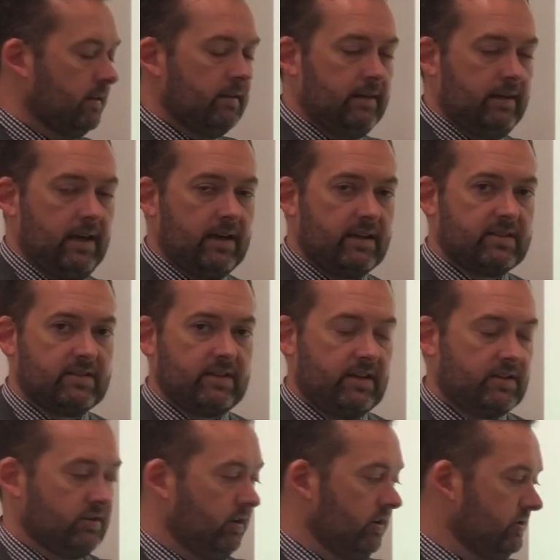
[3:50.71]
The
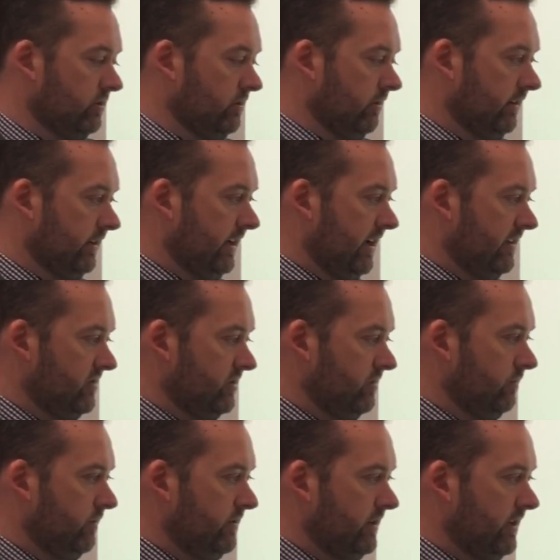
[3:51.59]
excess hydrochloric
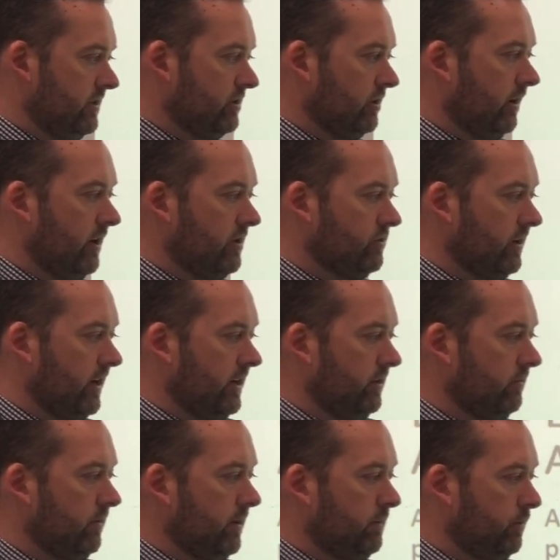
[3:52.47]
acid was then
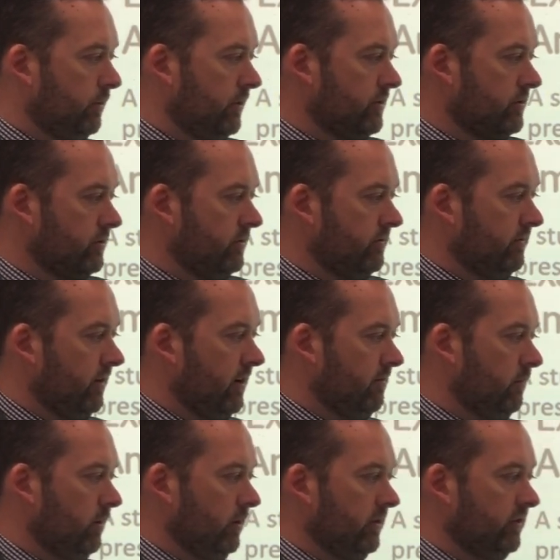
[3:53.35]
titrated with
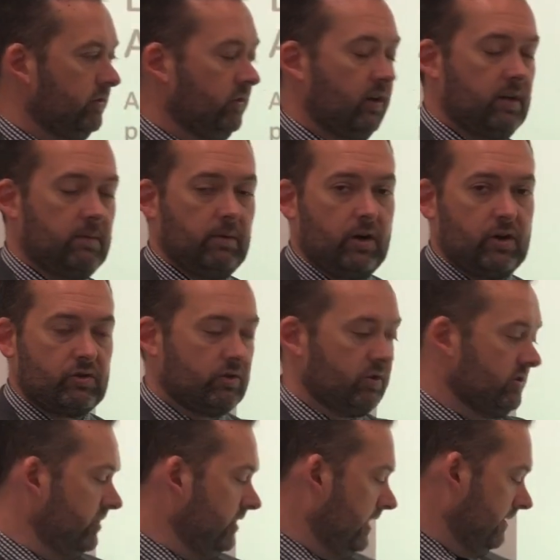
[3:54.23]
0.25 molar sodium
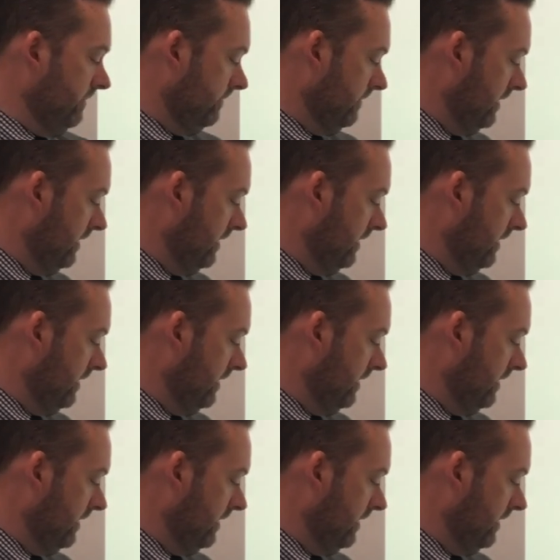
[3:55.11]
hydroxide.